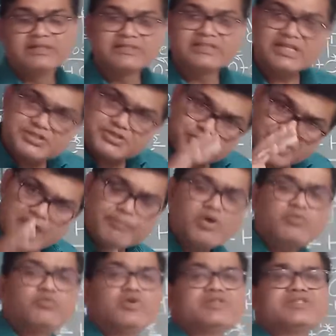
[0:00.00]
Such type
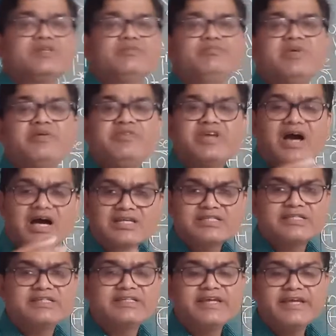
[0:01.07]
of question may be
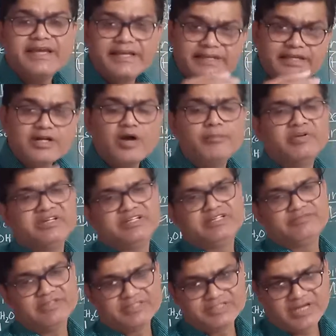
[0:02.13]
asked in any
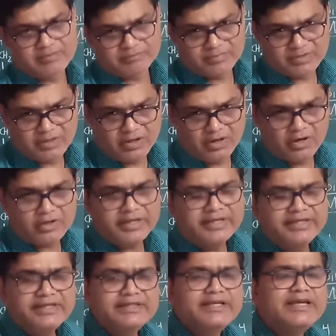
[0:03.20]
competitive exam or
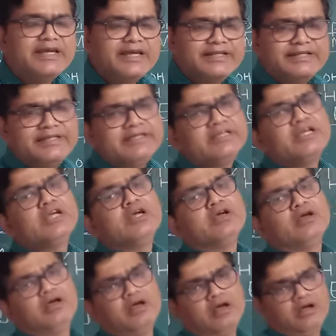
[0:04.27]
in any
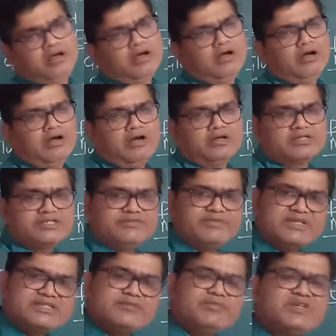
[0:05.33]

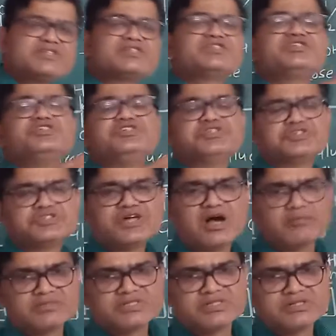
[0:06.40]
CBSE based
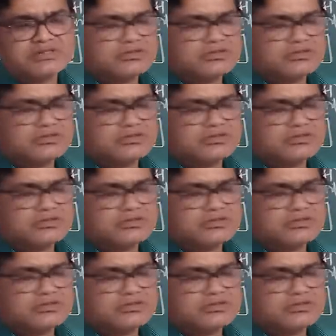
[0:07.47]
exams.